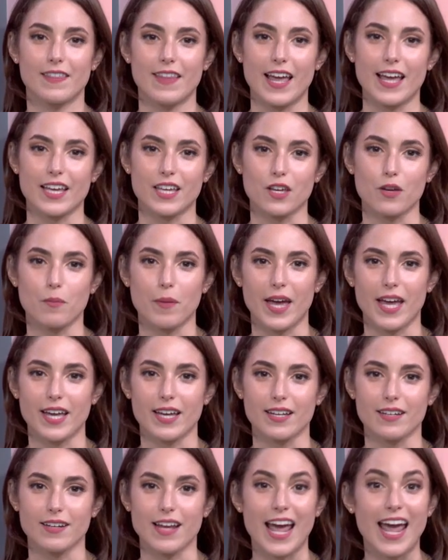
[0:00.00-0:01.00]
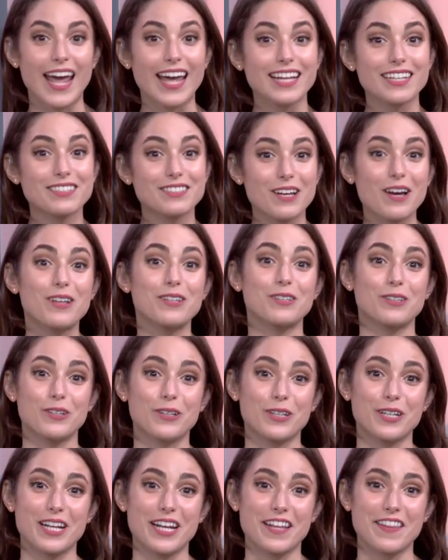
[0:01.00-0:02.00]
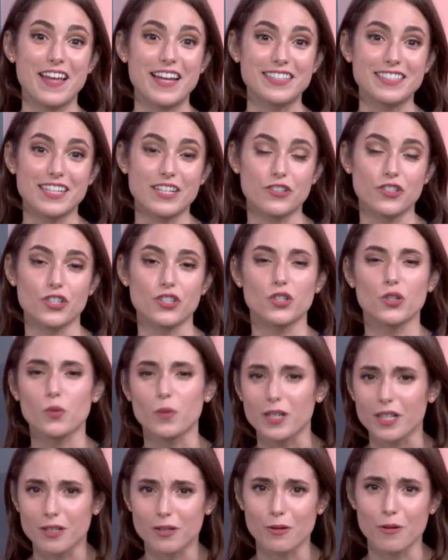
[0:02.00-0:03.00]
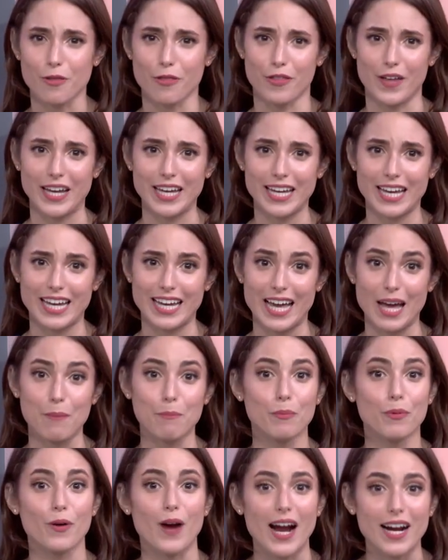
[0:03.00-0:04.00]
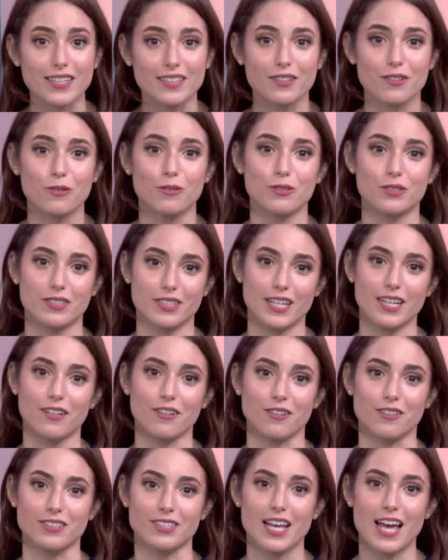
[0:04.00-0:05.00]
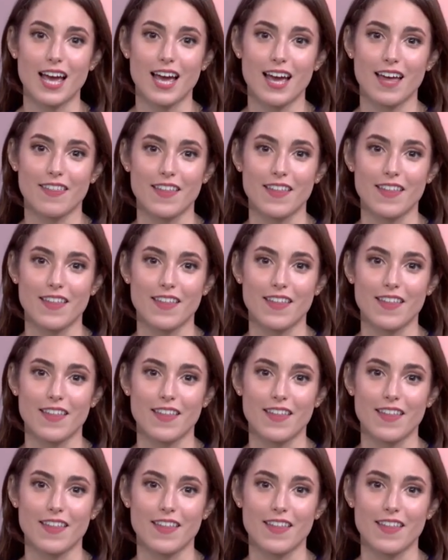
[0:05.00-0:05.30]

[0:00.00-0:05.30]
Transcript: Thank you, Peyton. Hands on learning that teaches critical thinking and practical skills.